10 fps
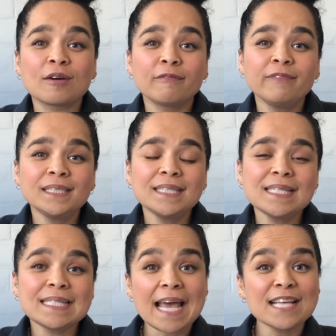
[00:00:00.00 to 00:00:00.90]
of
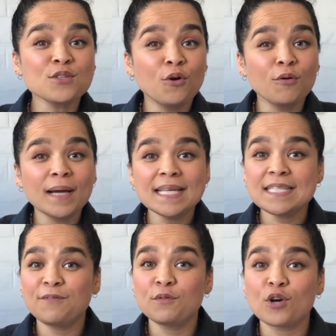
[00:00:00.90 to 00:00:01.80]
fitness. As always,
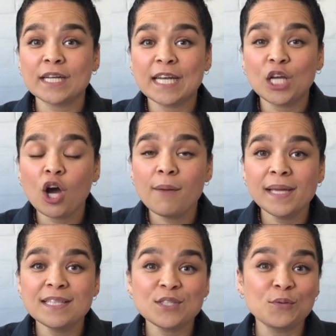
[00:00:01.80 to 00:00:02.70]
if you've got any
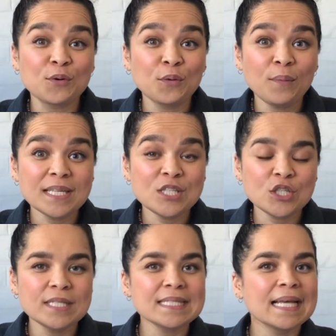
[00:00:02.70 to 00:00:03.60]
comments or
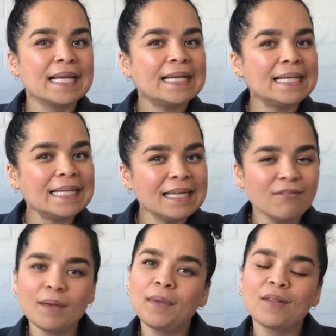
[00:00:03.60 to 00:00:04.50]
questions, leave
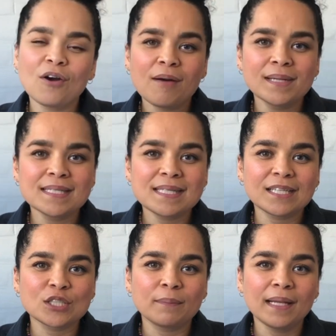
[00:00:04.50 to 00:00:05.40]
them in the comments
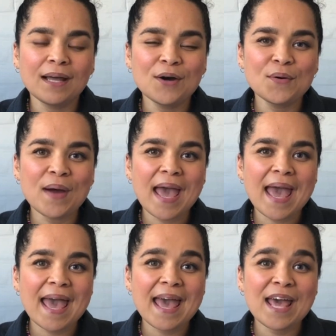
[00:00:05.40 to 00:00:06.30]
section below,
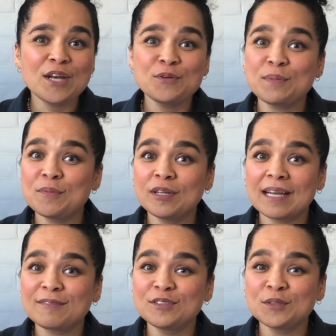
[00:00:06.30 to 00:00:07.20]
and we would
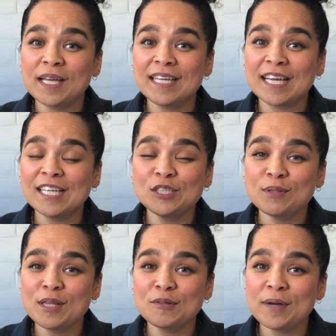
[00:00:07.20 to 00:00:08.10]
love to engage
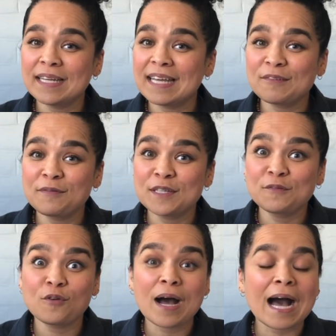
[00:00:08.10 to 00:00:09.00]
with you and get a feel
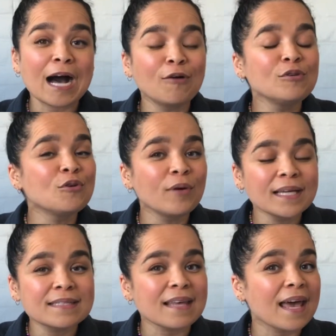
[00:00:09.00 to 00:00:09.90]
for how your
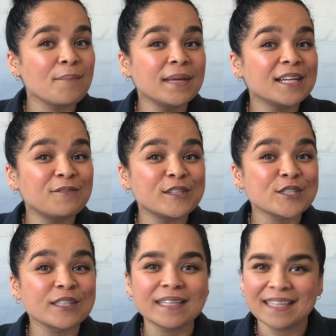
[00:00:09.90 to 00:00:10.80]
exam
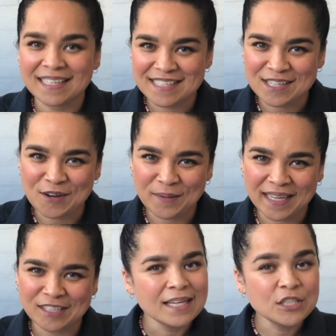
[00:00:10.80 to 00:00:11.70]
revision is
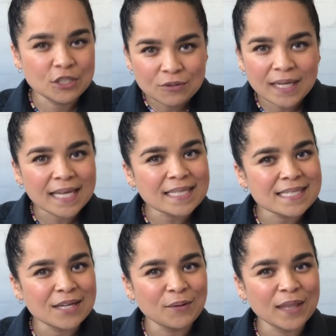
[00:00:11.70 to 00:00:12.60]
going. Do let us
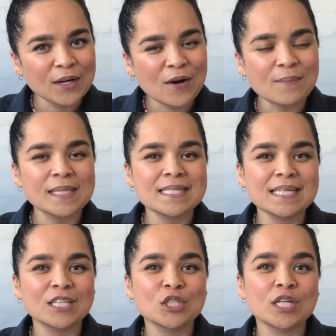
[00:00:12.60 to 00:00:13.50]
know in the comments
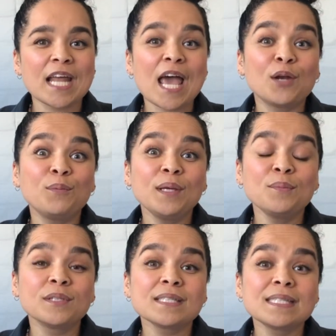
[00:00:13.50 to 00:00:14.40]
section, and we
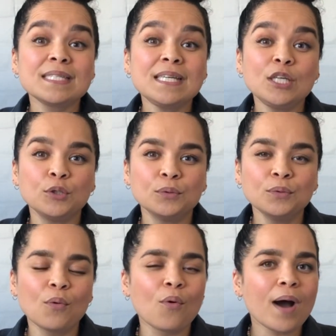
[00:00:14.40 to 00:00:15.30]
will see
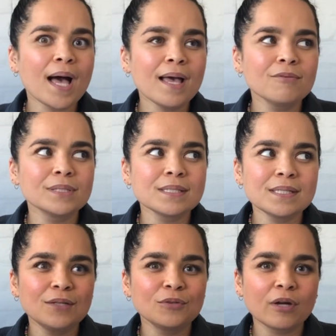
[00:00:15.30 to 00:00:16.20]
you, or I will
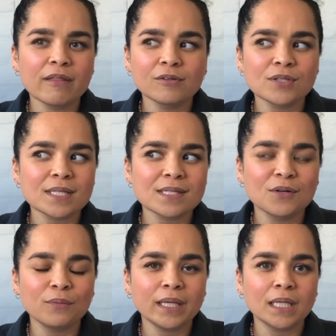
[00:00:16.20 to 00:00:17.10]
see you rather, because there's no
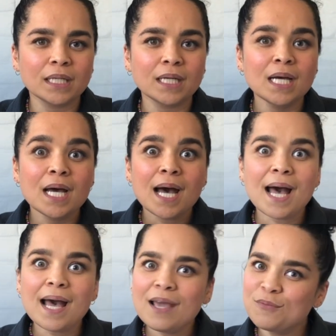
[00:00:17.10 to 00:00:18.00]
we here.
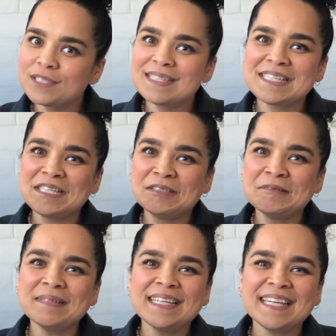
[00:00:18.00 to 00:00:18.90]
I will see
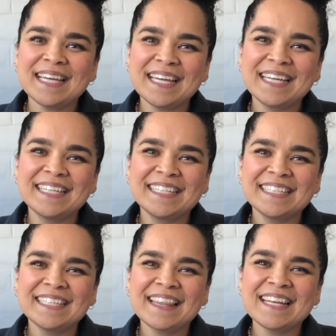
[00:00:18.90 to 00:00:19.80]
you
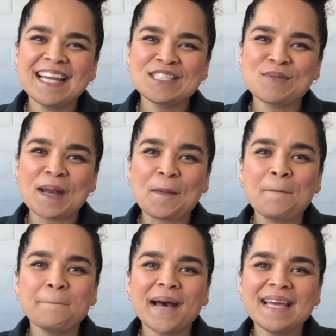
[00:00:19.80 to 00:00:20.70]
in the next one.
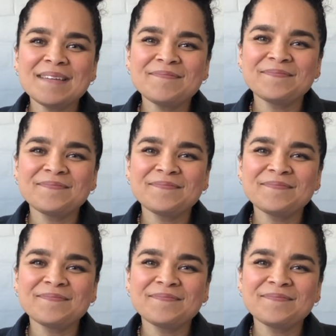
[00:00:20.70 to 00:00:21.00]
Bye.